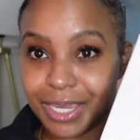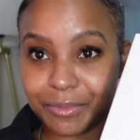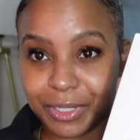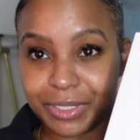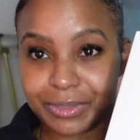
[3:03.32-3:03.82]

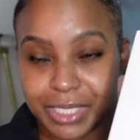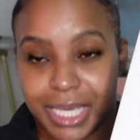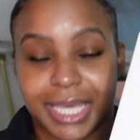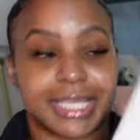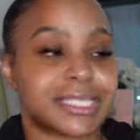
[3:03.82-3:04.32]
camera
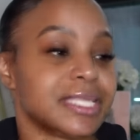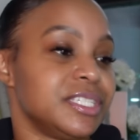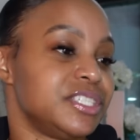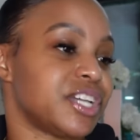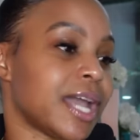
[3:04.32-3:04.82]
is the
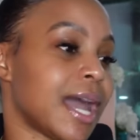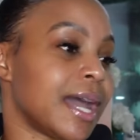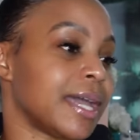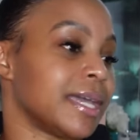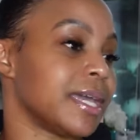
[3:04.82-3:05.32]
DJI
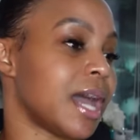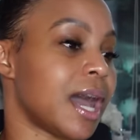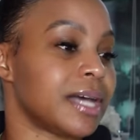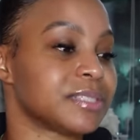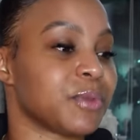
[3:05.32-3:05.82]

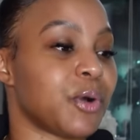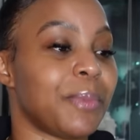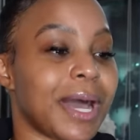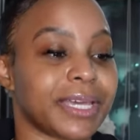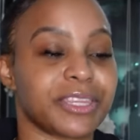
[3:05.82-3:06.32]
Osmo
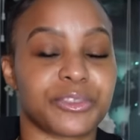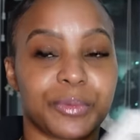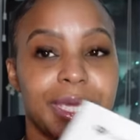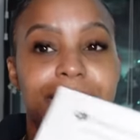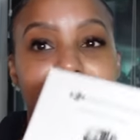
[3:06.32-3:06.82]
Pocket
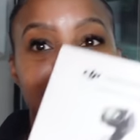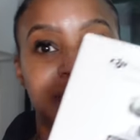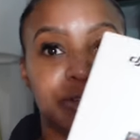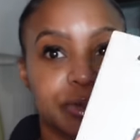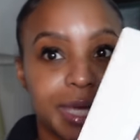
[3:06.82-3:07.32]
3. I got the
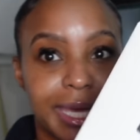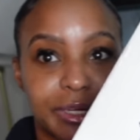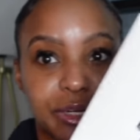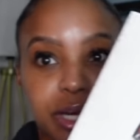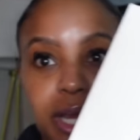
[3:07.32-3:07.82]

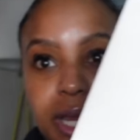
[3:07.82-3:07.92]
creator